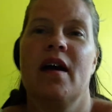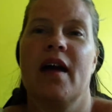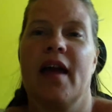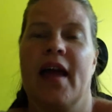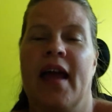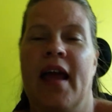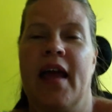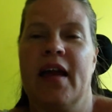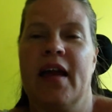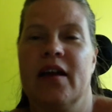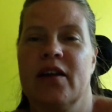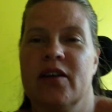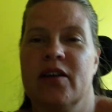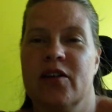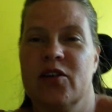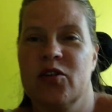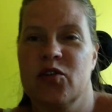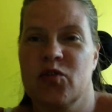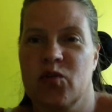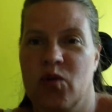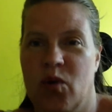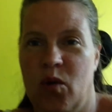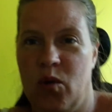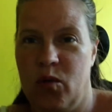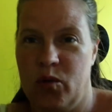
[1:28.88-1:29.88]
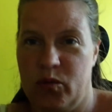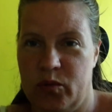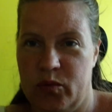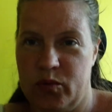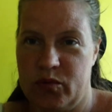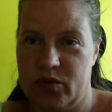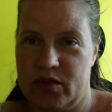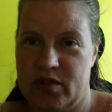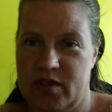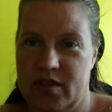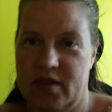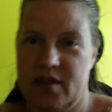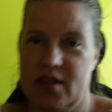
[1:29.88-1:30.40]
hand
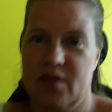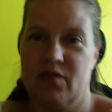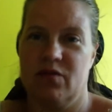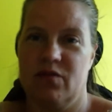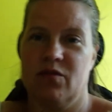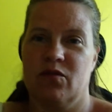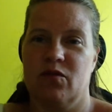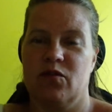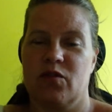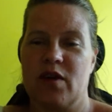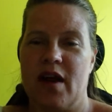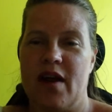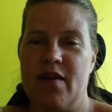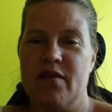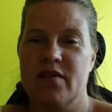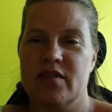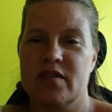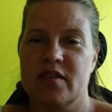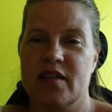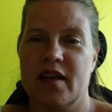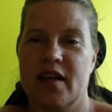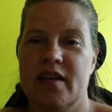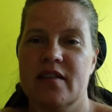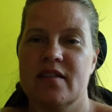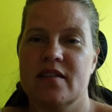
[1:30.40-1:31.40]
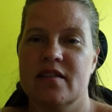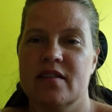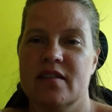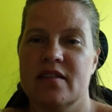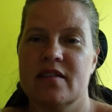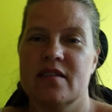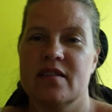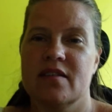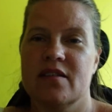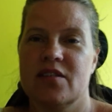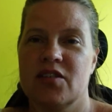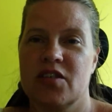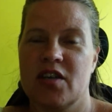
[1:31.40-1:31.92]
controls and driver's
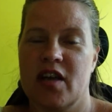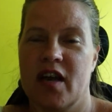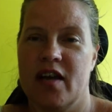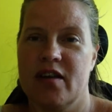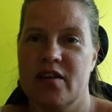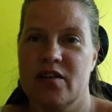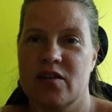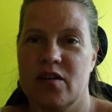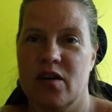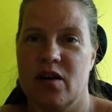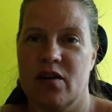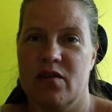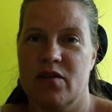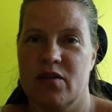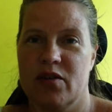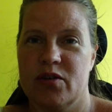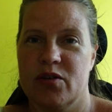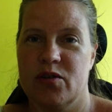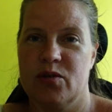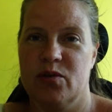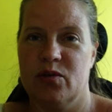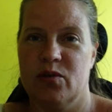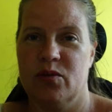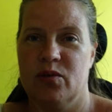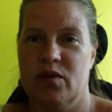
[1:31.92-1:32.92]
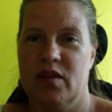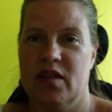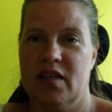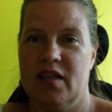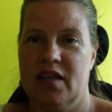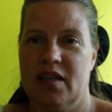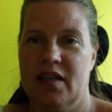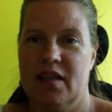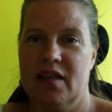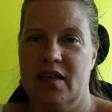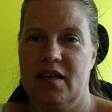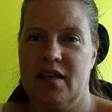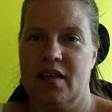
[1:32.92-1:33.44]
license changed over to
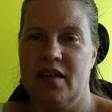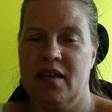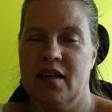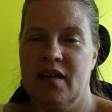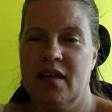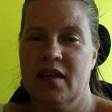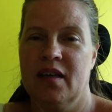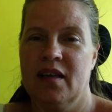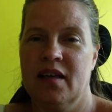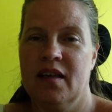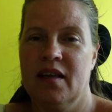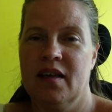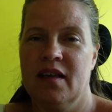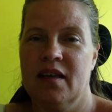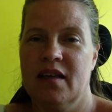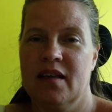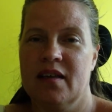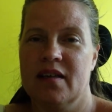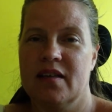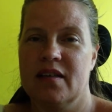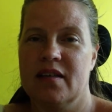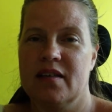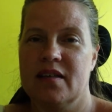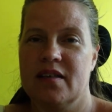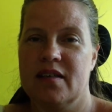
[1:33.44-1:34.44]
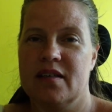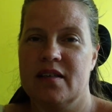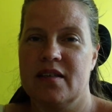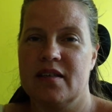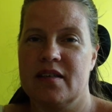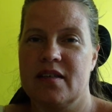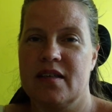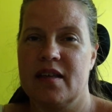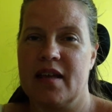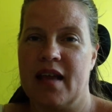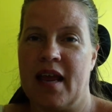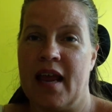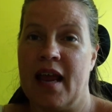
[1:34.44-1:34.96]
the
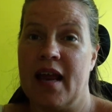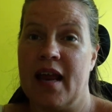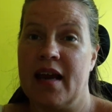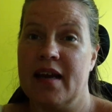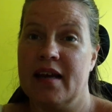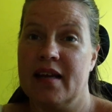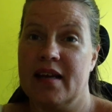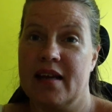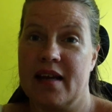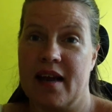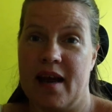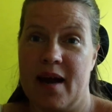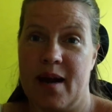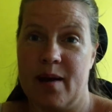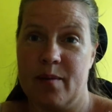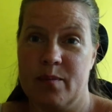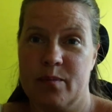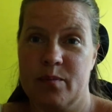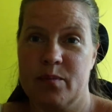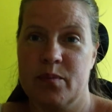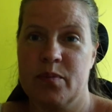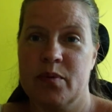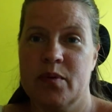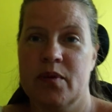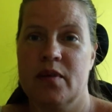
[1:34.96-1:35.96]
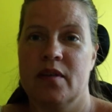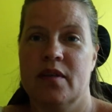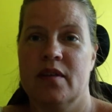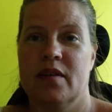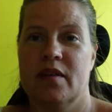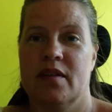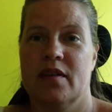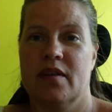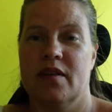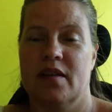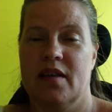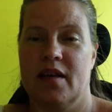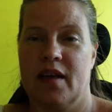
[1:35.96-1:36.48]
handicapped,
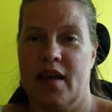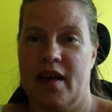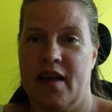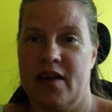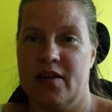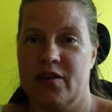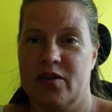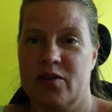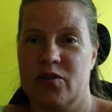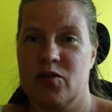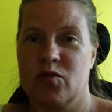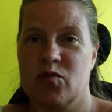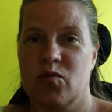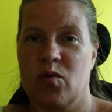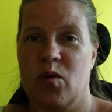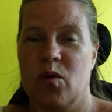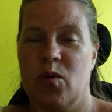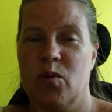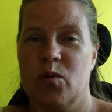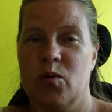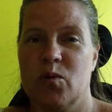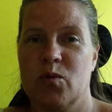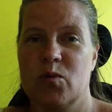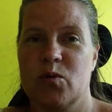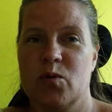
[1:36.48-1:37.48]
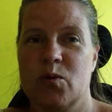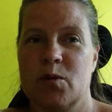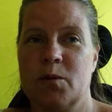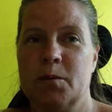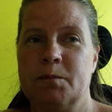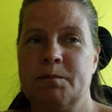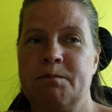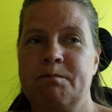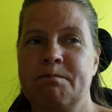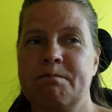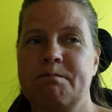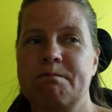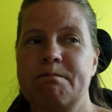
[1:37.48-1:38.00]
the hand controls.
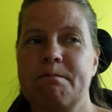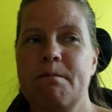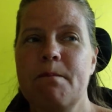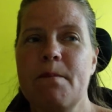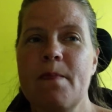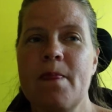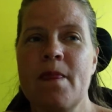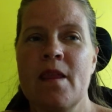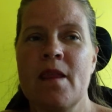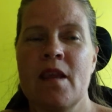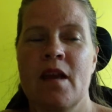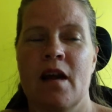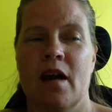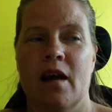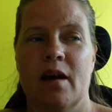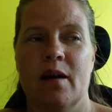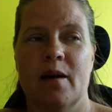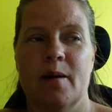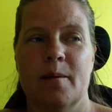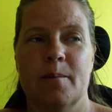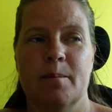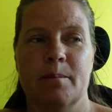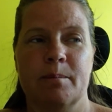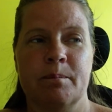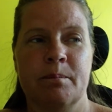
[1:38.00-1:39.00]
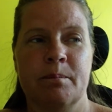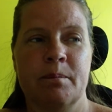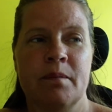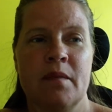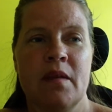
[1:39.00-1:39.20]
And